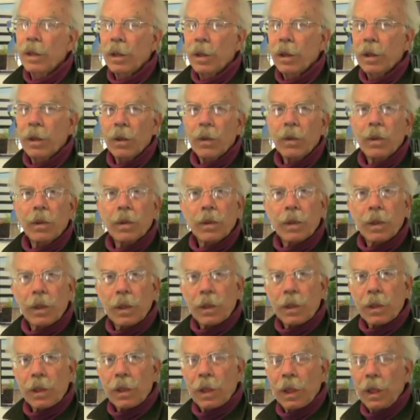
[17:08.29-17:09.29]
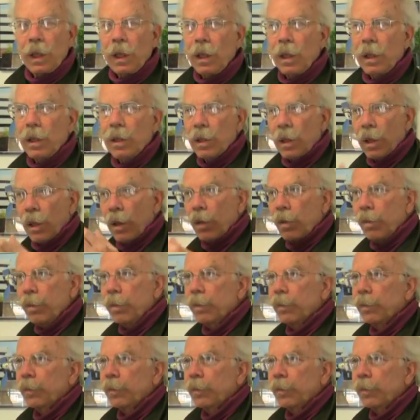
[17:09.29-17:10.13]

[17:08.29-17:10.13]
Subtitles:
an old ski slope,